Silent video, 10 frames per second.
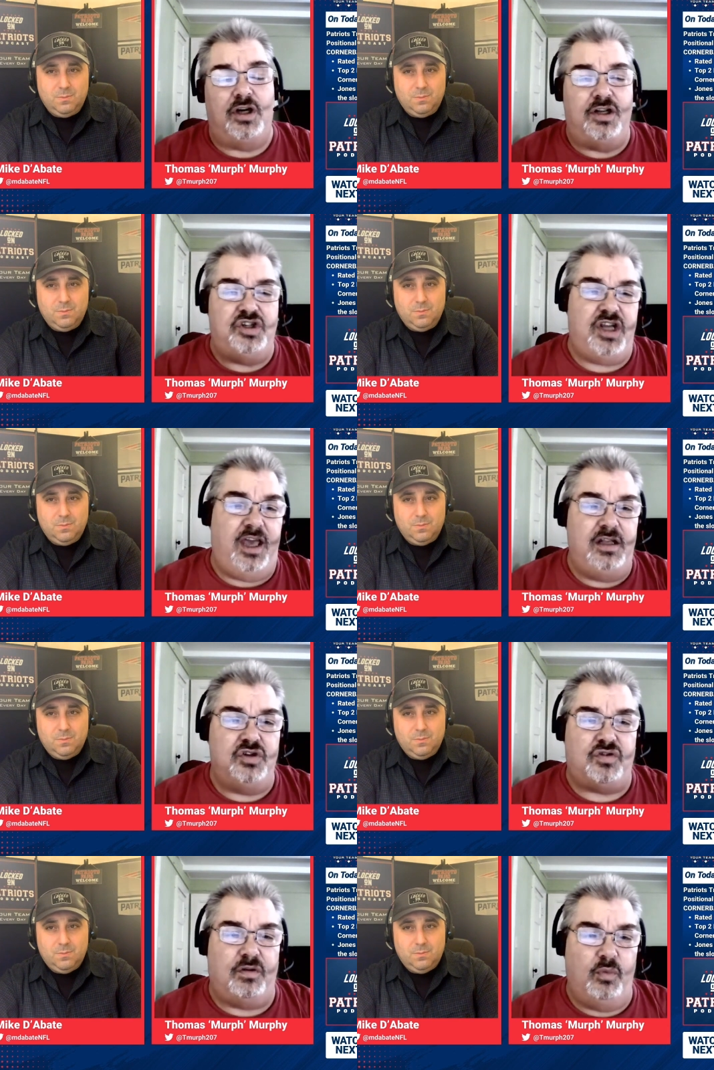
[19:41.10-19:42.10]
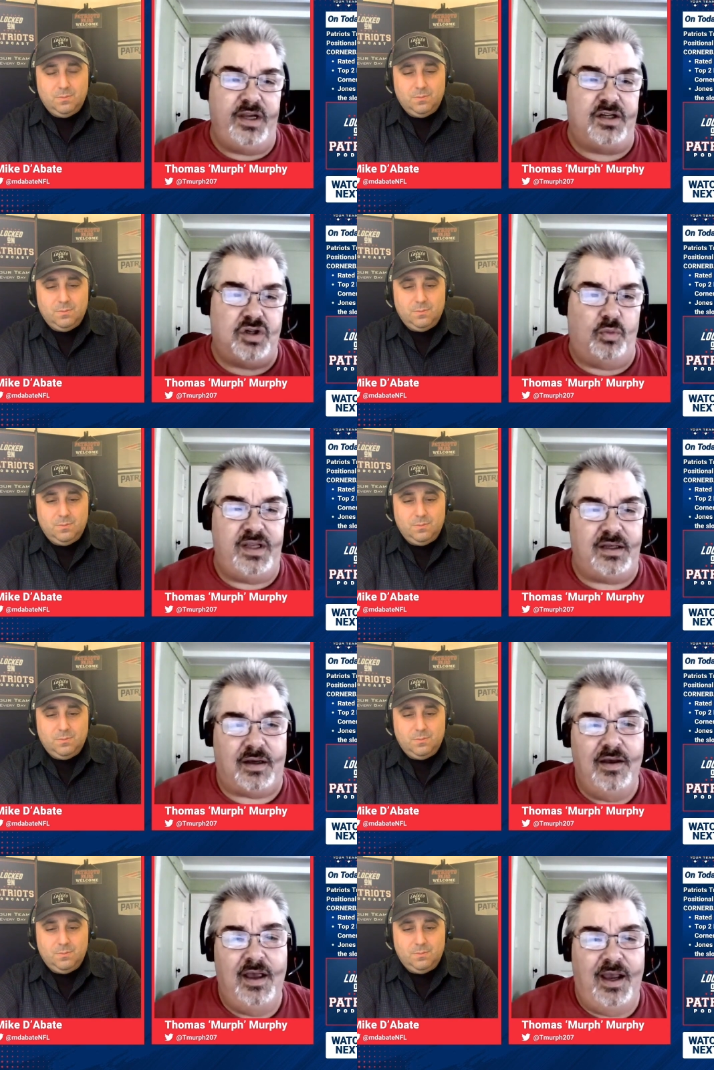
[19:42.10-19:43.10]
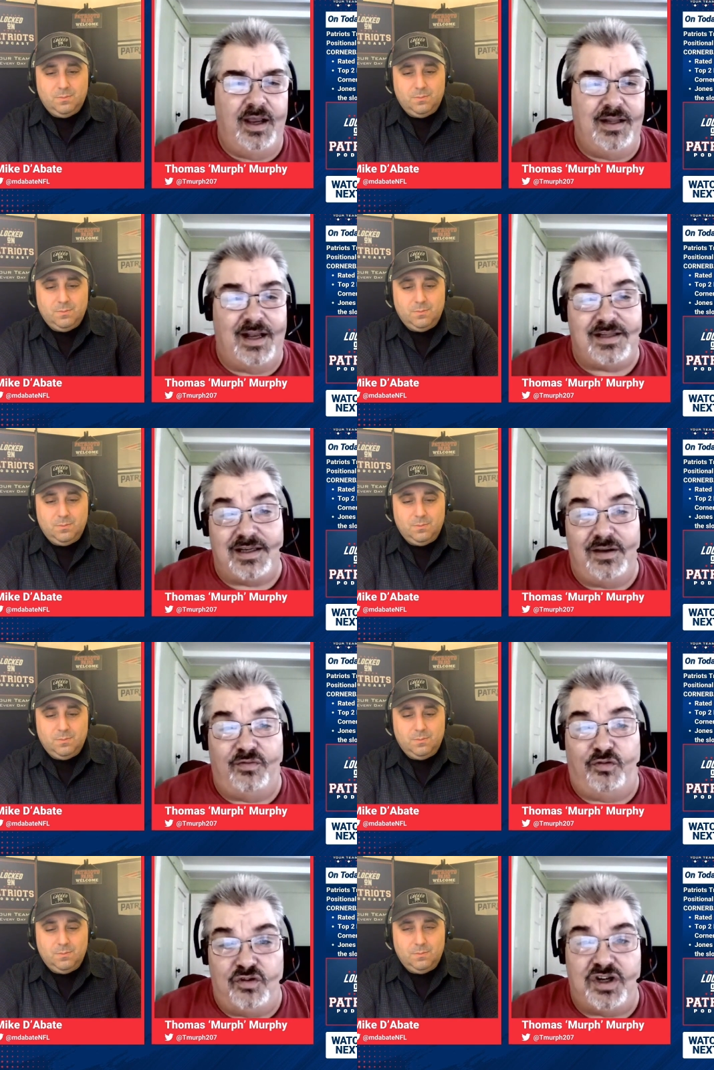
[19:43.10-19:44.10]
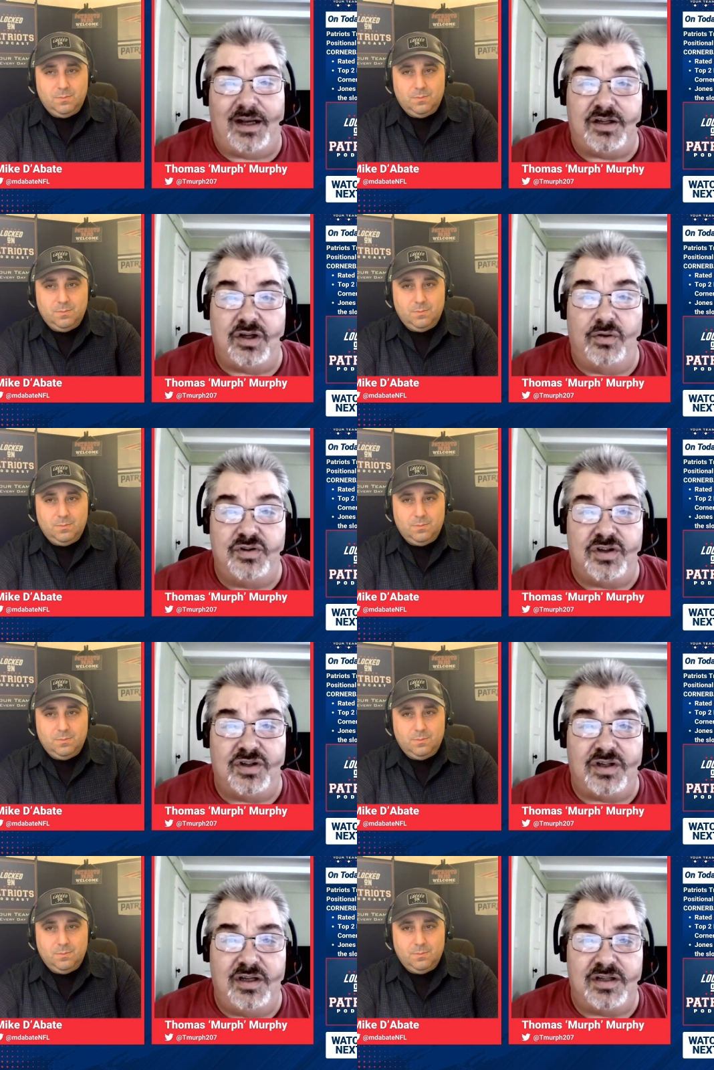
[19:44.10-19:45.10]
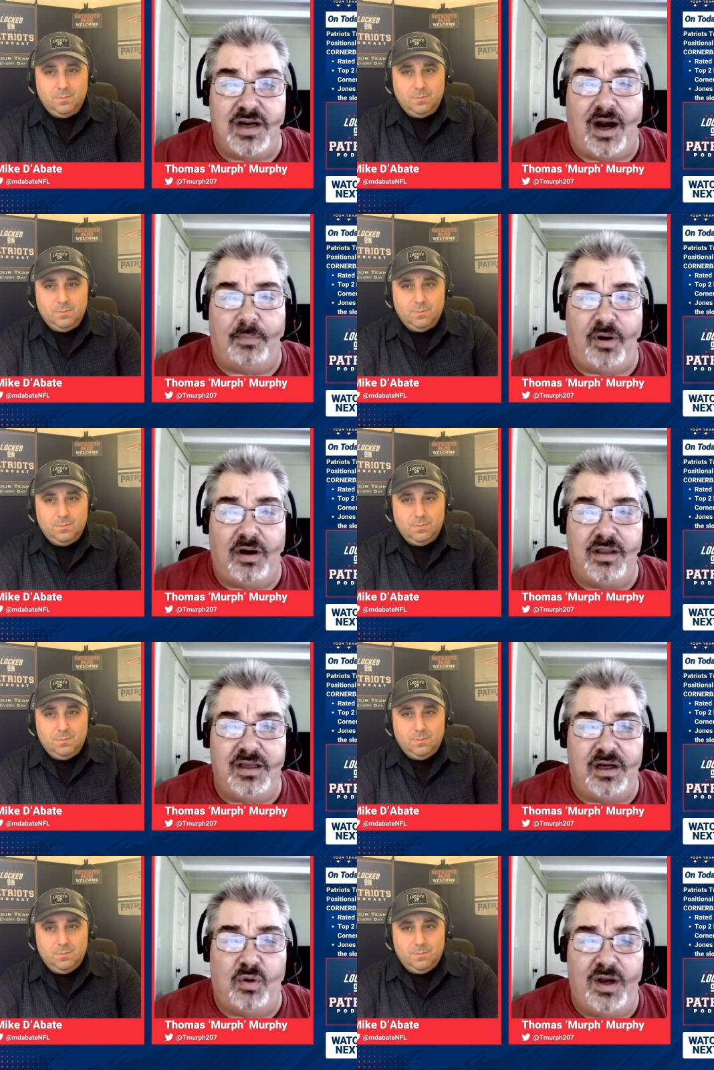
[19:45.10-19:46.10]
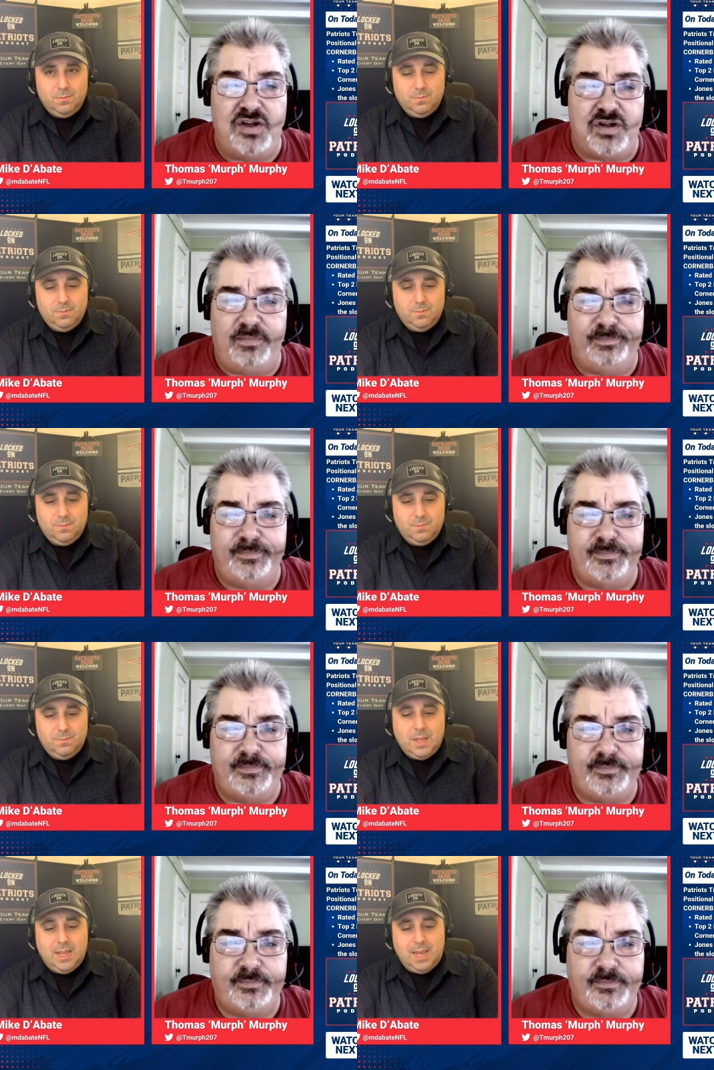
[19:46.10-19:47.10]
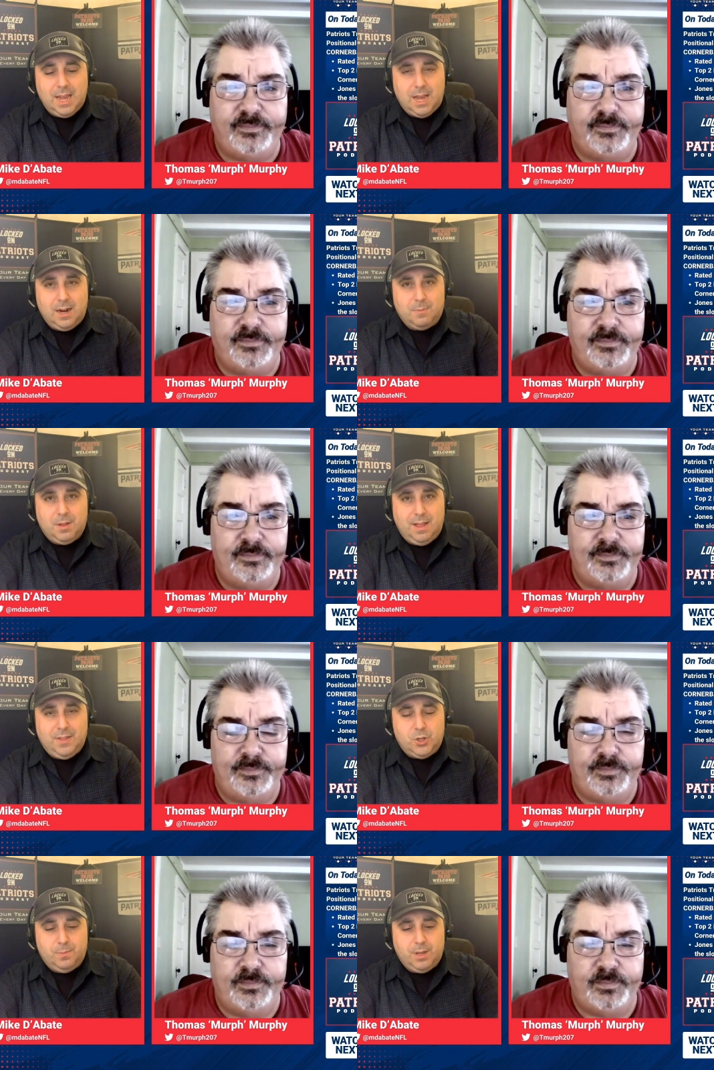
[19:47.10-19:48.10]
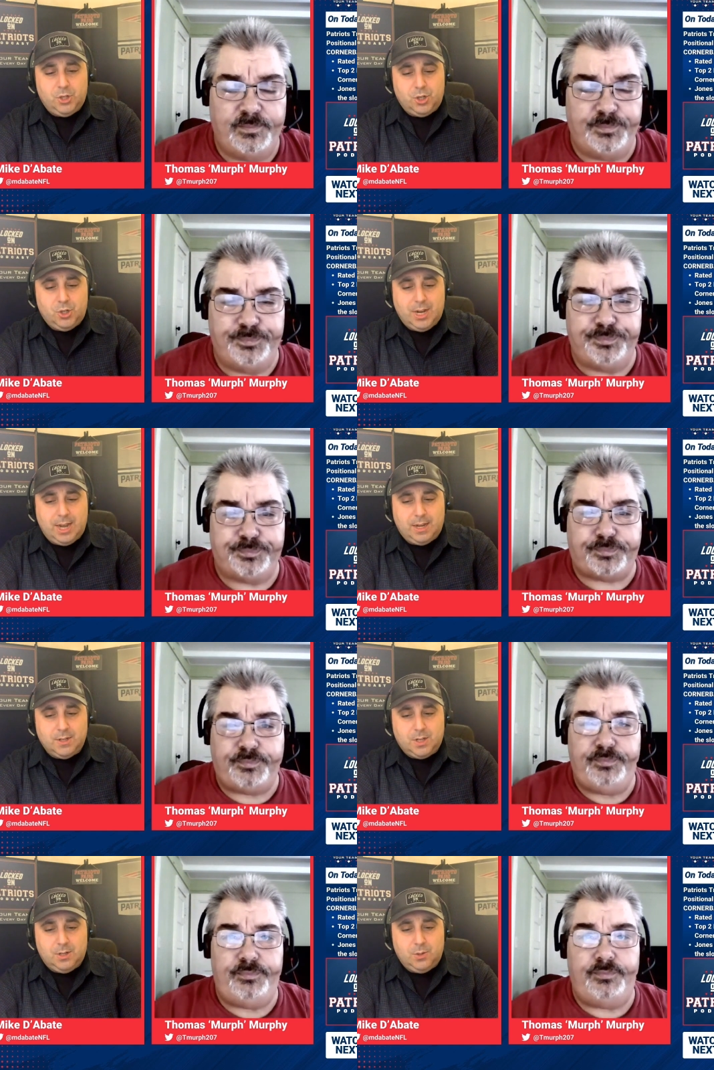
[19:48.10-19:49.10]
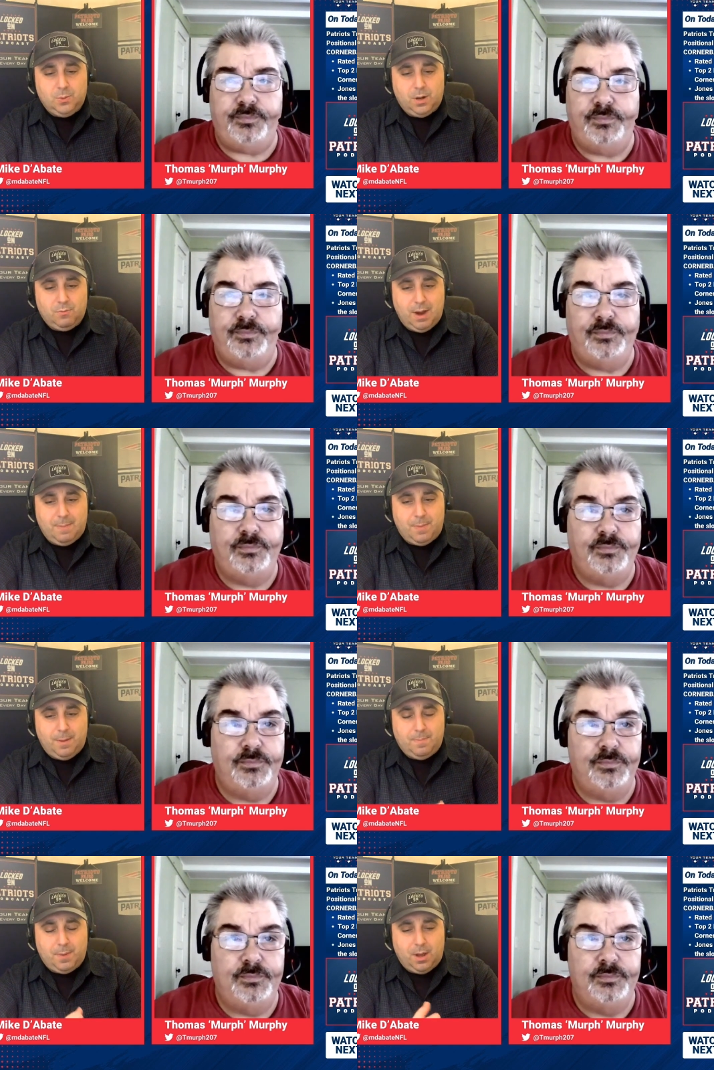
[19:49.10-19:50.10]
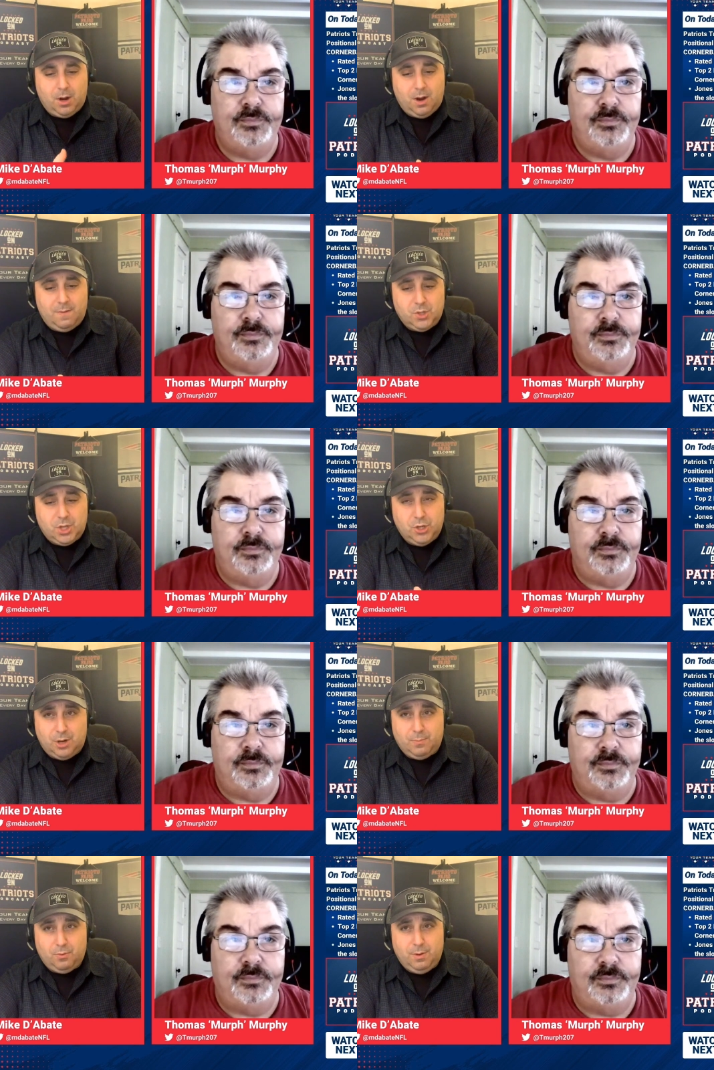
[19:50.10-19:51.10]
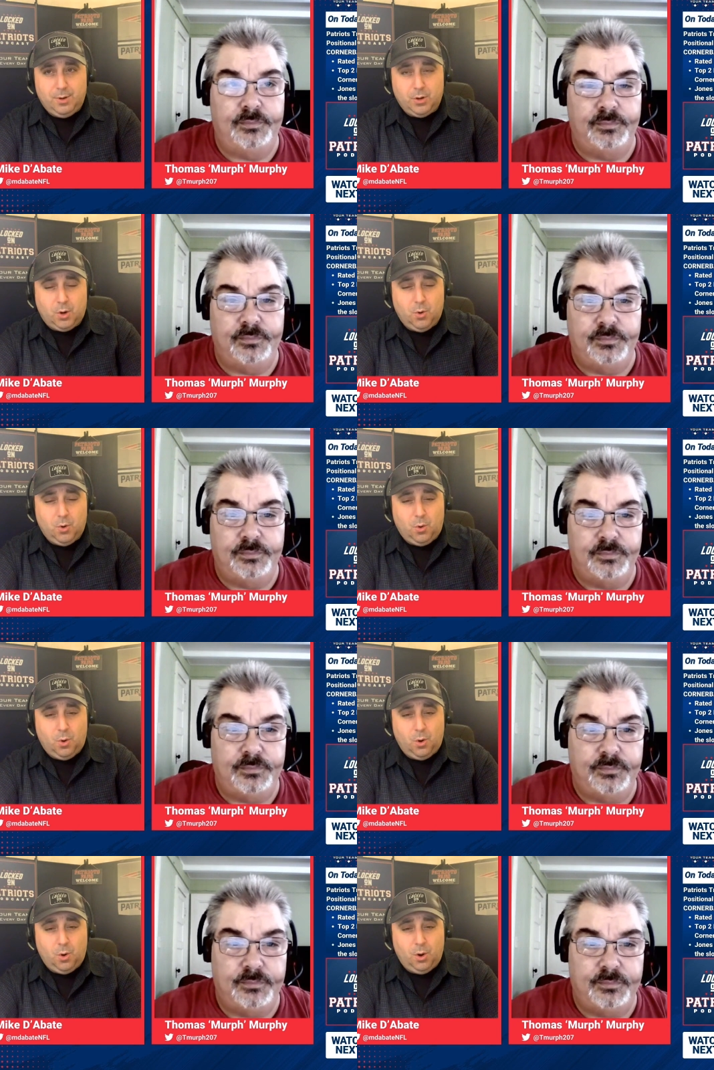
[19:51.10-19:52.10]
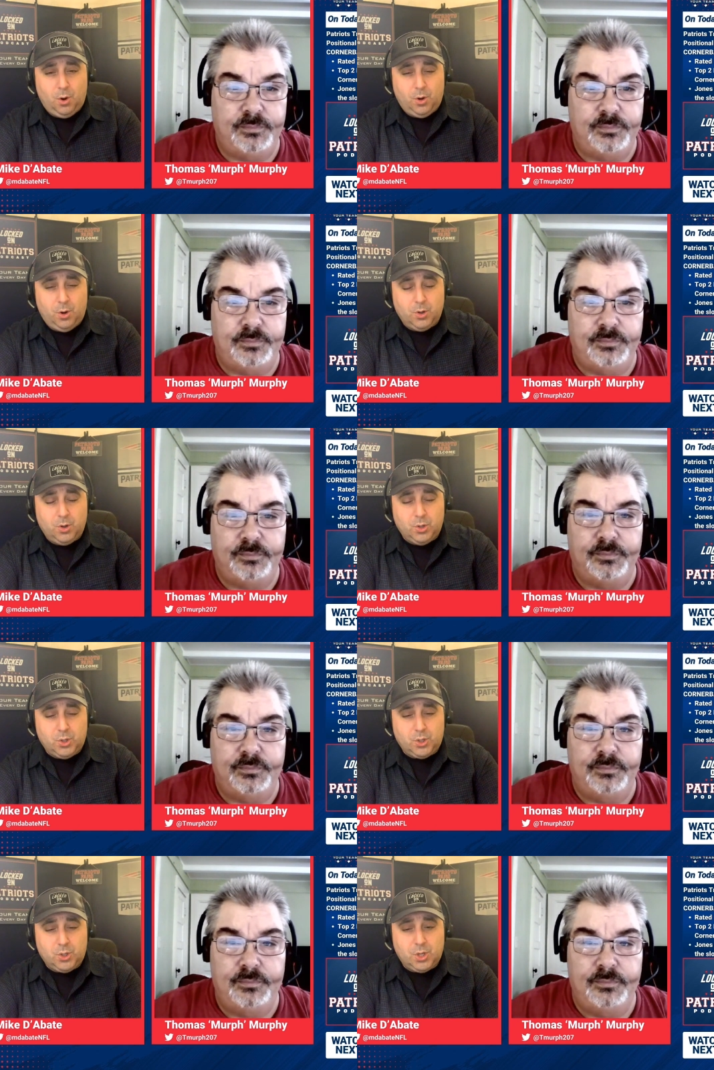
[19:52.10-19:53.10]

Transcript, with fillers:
Speaker 1: to change from week to week. And that's if Jack Jones is is not a part of the equation.
Speaker 2: Yeah. And I'm glad that you mentioned Jack, because I do want to wrap up our conversation on perimeter corners